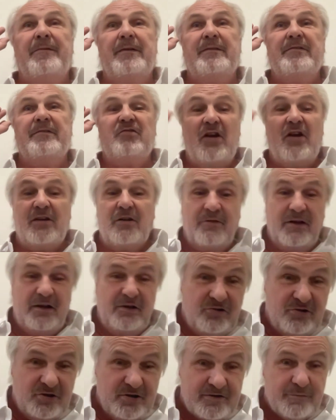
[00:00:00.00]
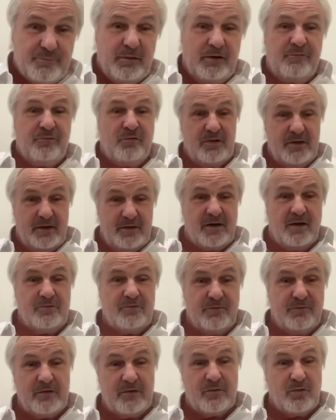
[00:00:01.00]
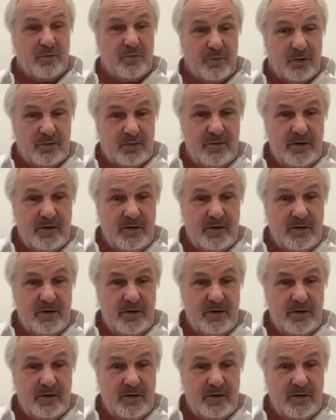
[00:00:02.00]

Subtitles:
generations before that country is normal.